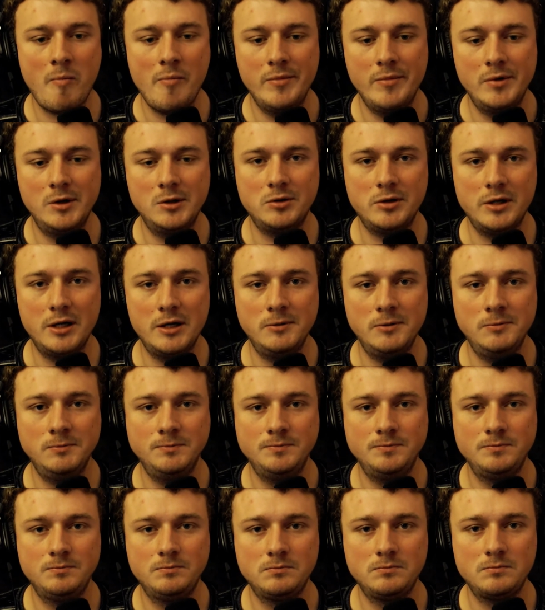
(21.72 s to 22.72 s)
Okay?
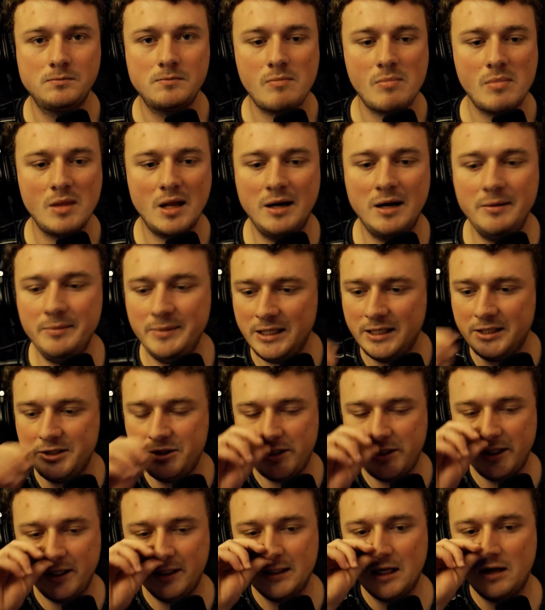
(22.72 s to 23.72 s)
I mean, I
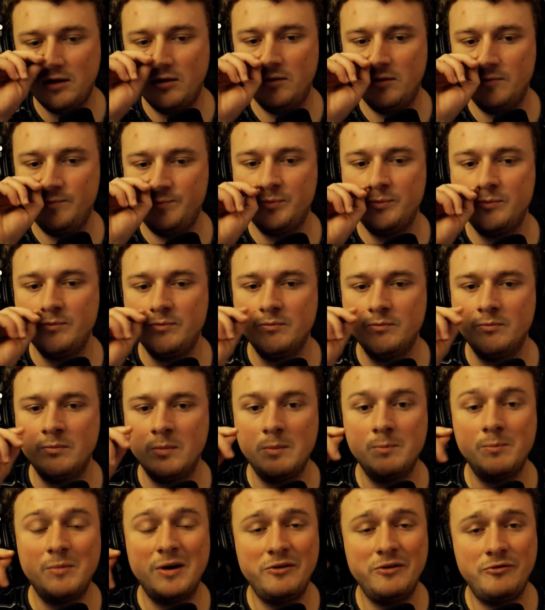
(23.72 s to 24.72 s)
checked out
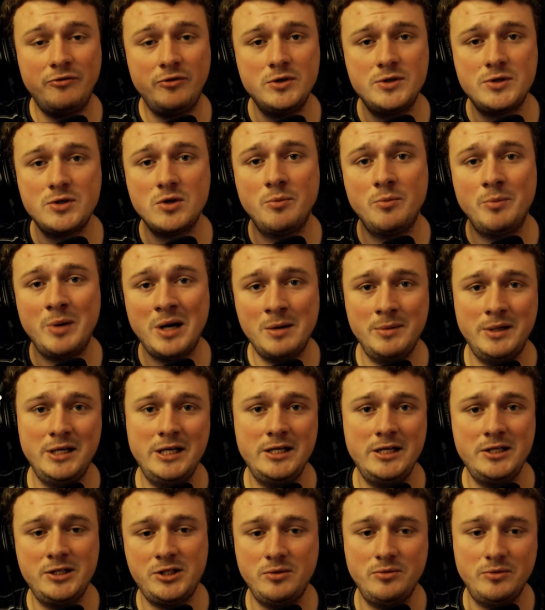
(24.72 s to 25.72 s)
my first
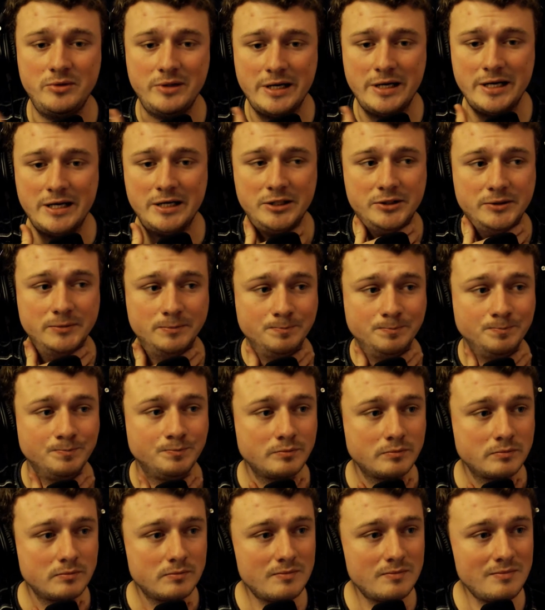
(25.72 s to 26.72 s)
Obamanation reaction.
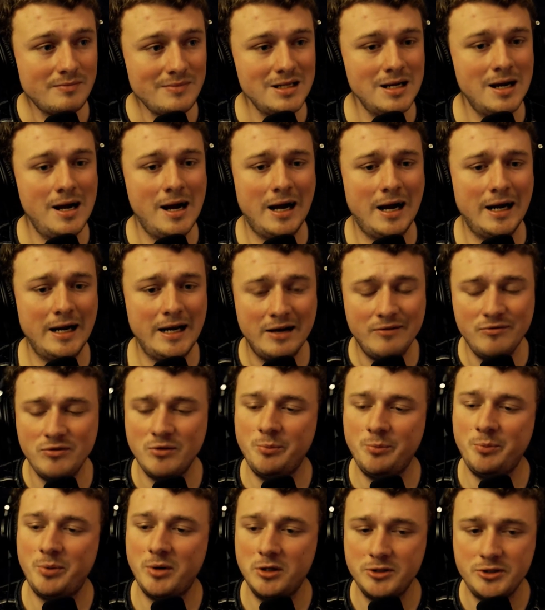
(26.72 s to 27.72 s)
I have the
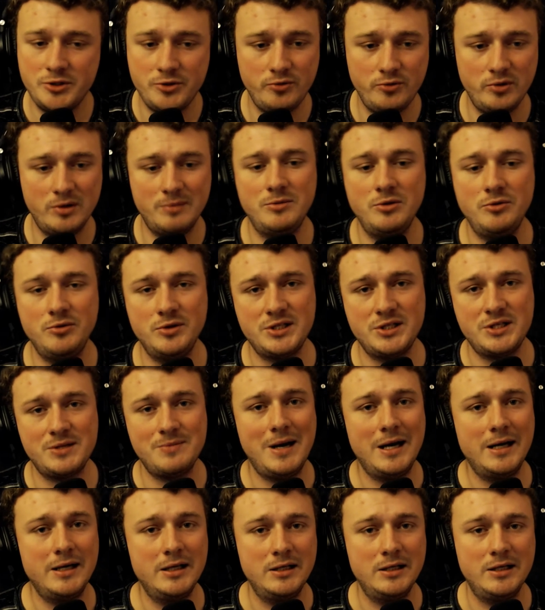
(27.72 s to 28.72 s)
part two. I'm doing some
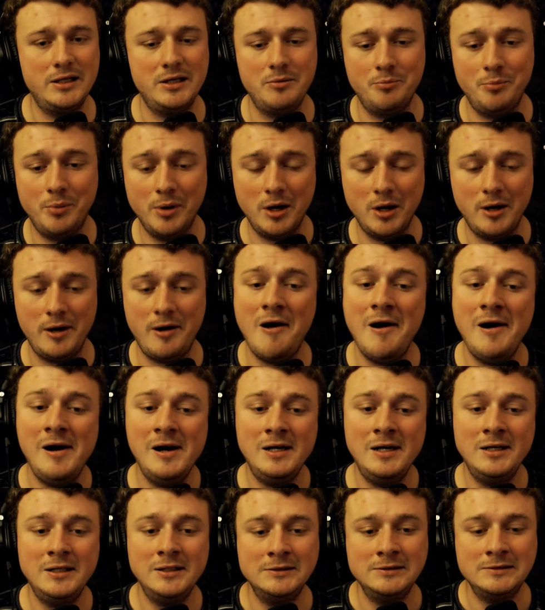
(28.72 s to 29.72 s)
editing, but
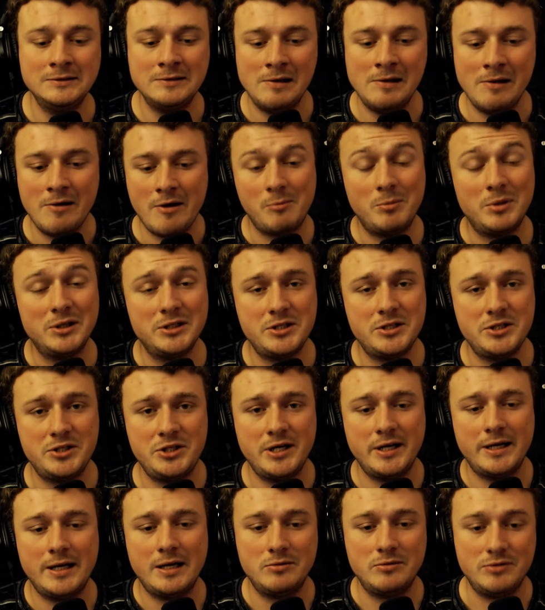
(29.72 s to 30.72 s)
I'm about to
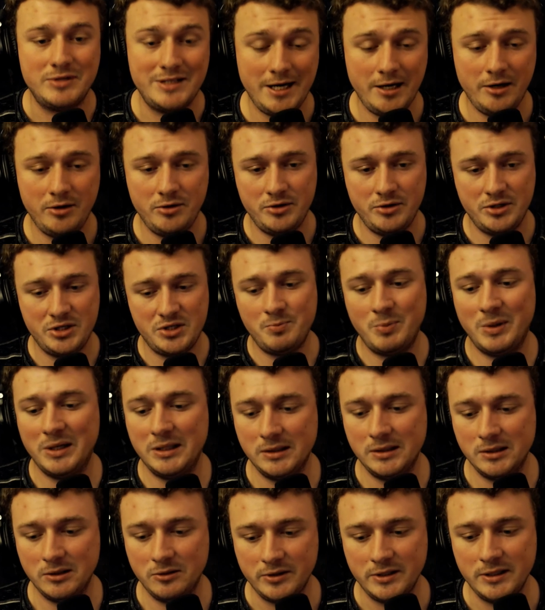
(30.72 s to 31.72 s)
check out Terrorist by
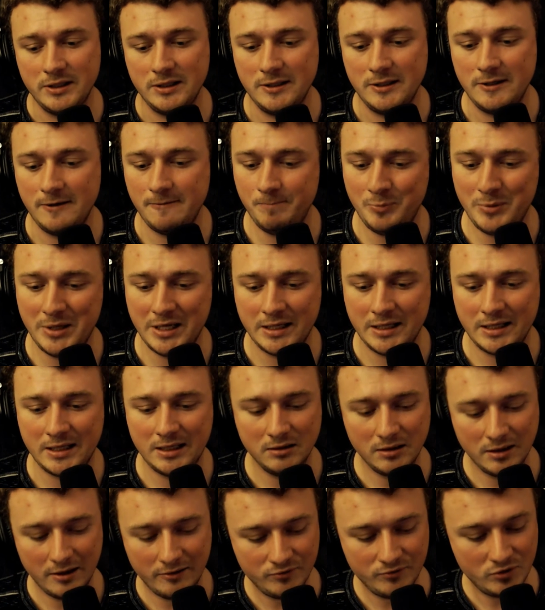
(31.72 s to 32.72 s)
Lowkey, and man, I
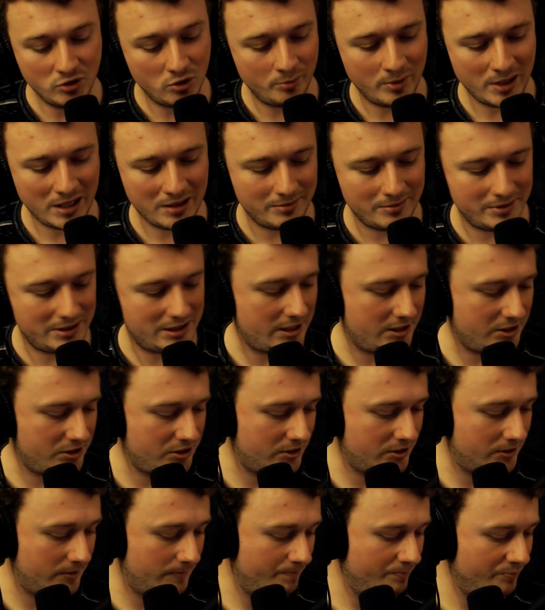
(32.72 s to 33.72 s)
loved
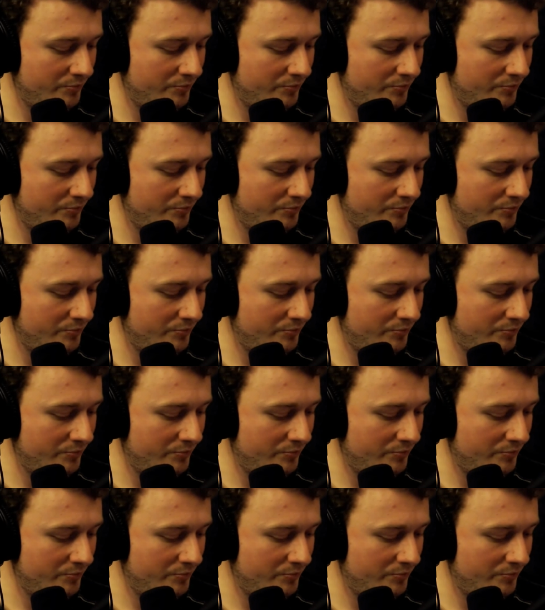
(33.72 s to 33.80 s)
Obamanation.